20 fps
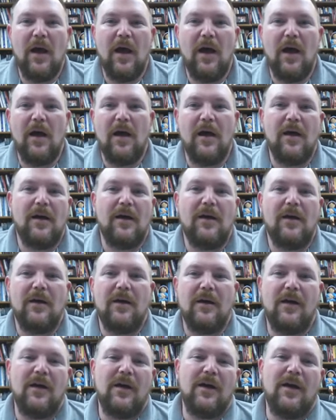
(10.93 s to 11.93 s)
And
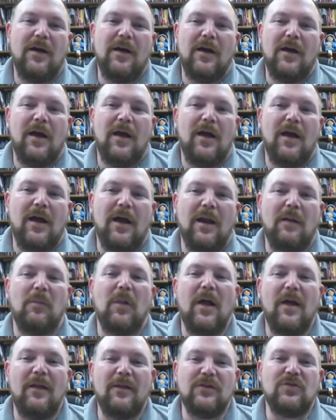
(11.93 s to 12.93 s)
I'm
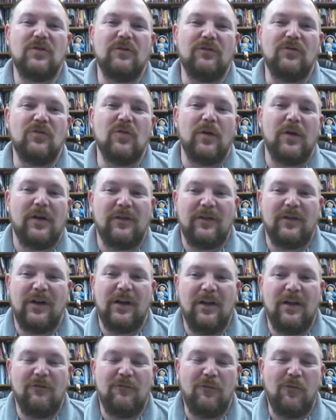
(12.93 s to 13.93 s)
glad that you've joined us
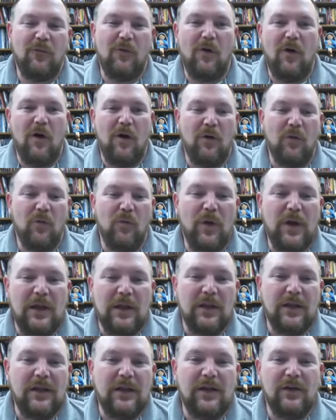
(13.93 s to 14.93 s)
again for our
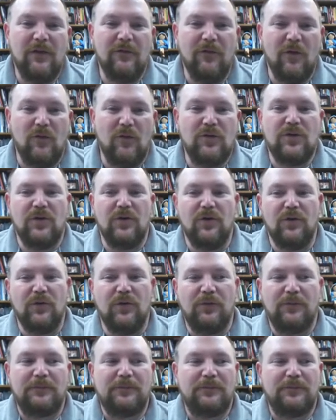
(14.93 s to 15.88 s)
weekly devotional.